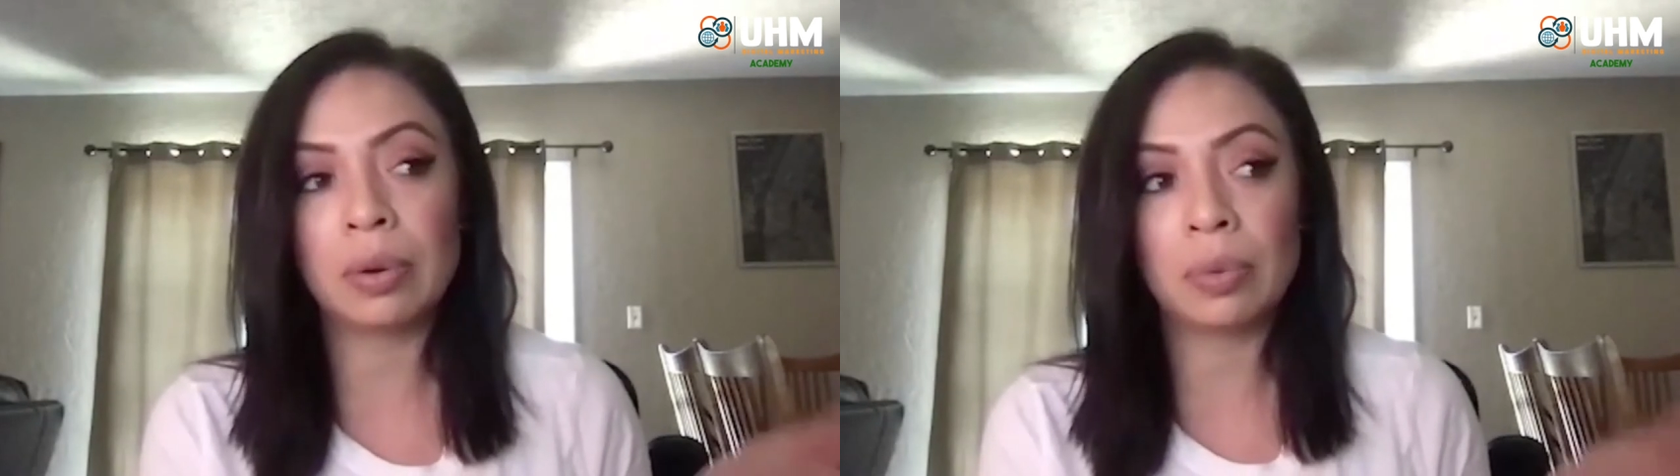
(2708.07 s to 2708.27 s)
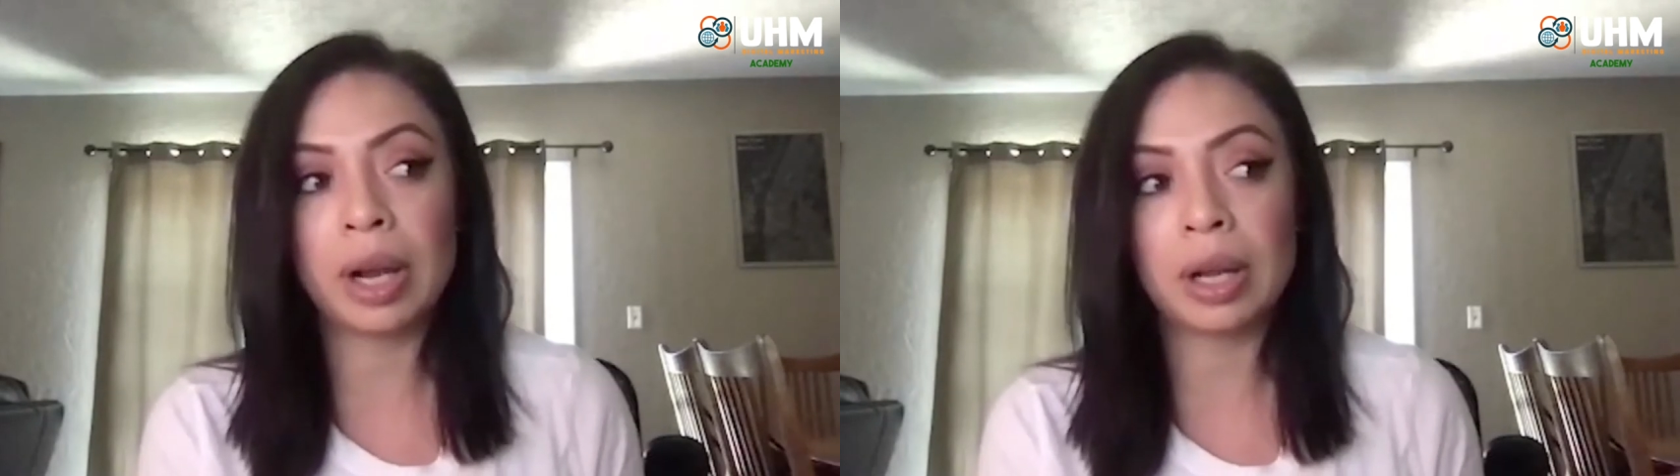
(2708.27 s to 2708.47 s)

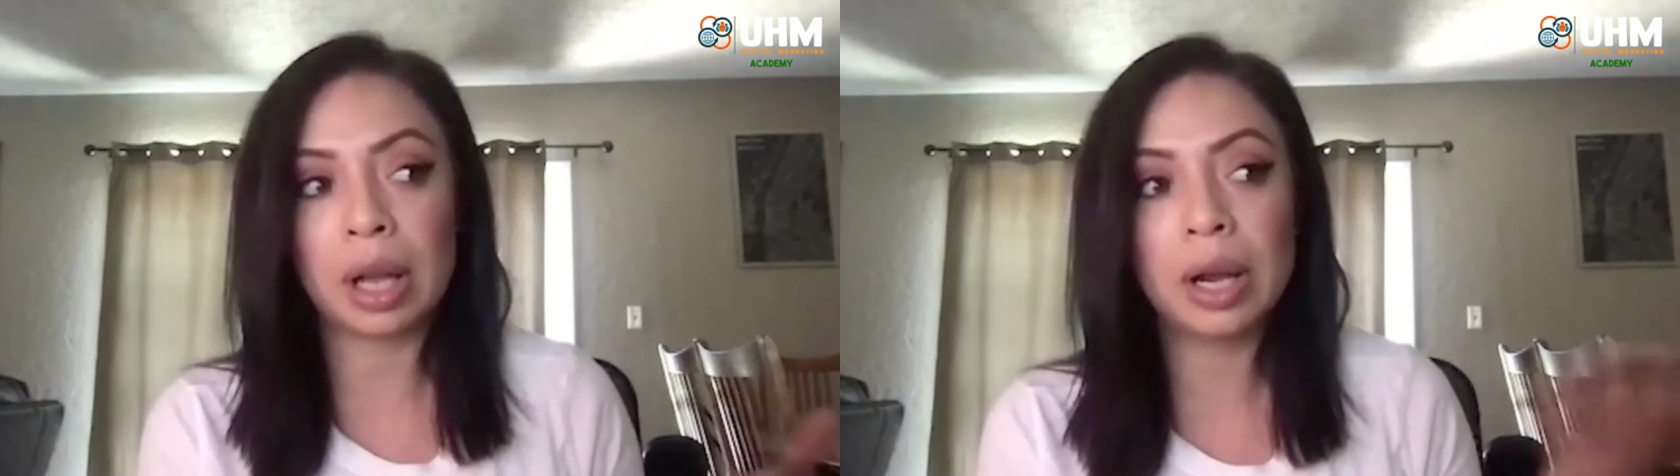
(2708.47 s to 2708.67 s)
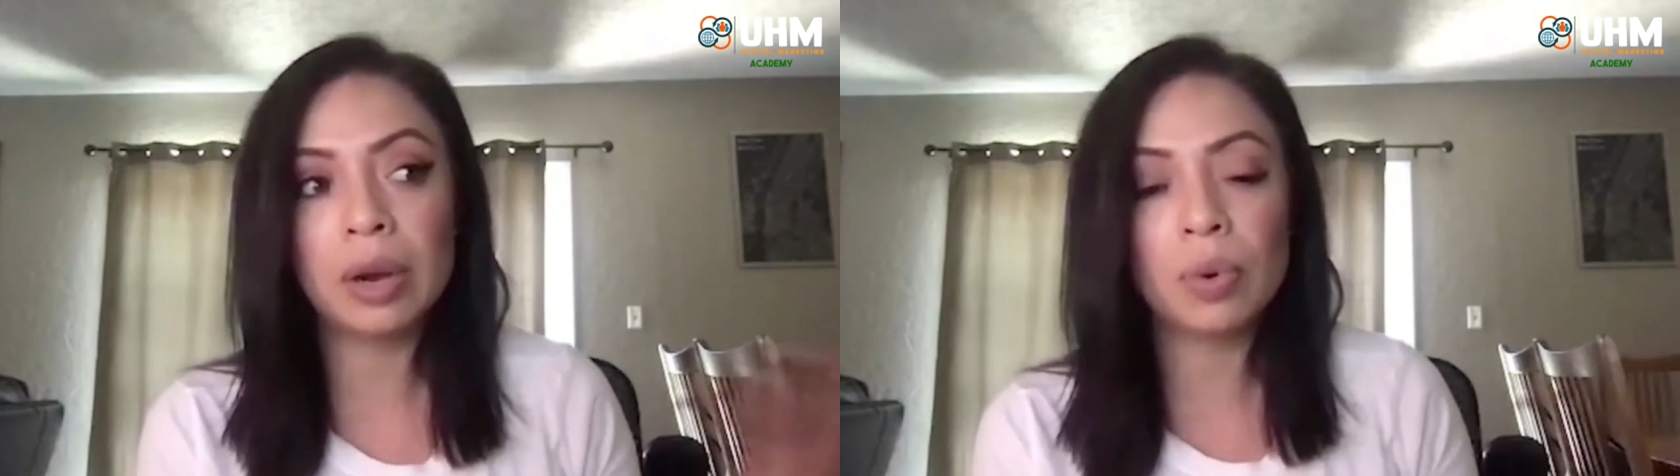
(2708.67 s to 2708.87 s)
the right
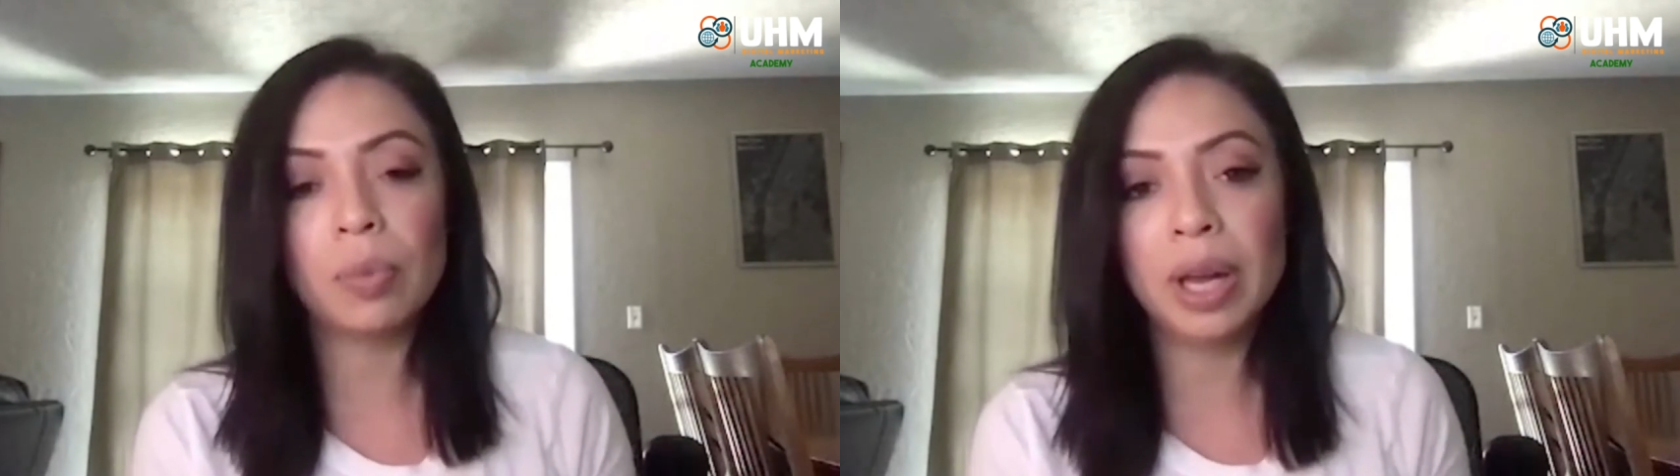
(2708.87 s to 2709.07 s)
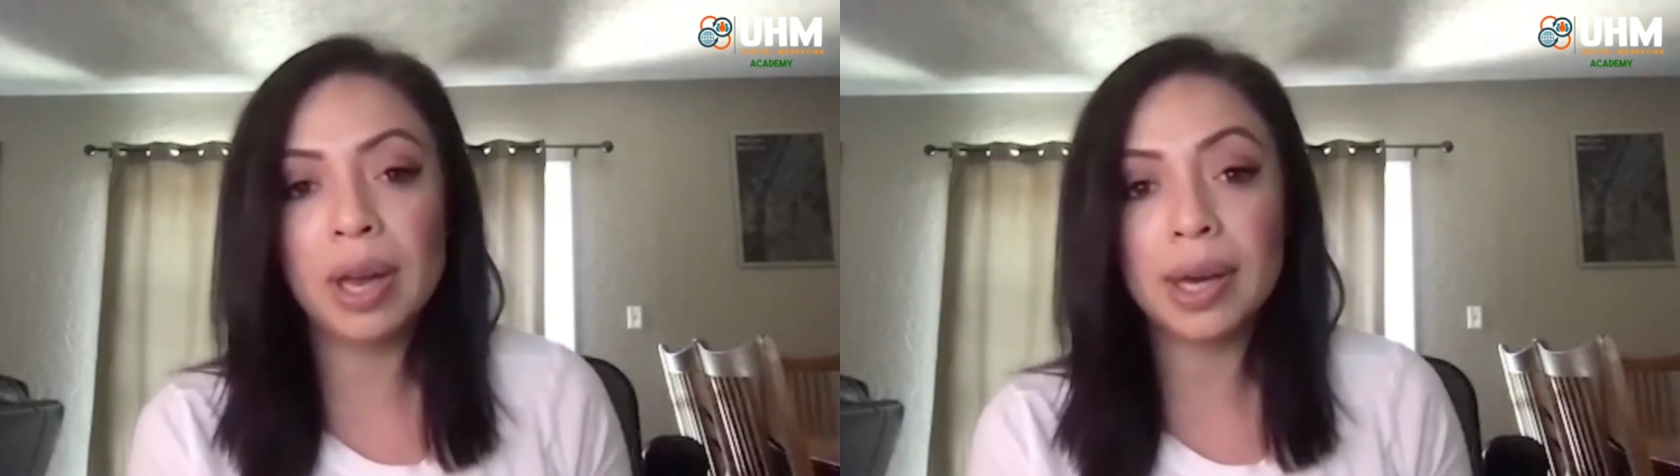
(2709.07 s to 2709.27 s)
client
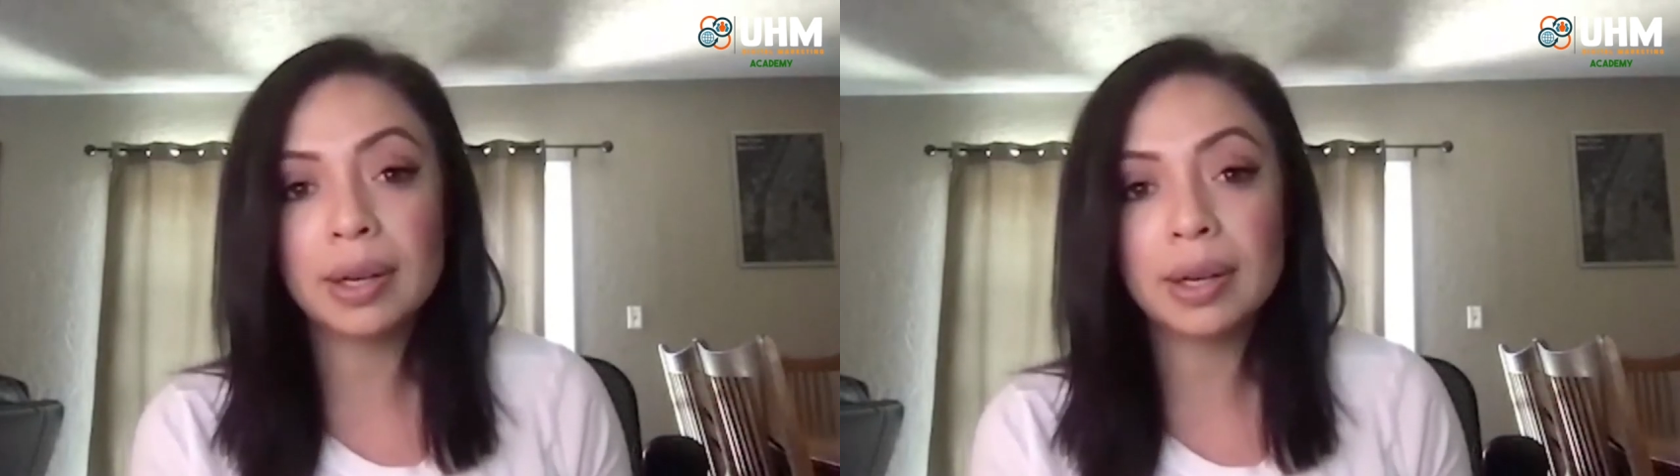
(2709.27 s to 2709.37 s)
will pay it.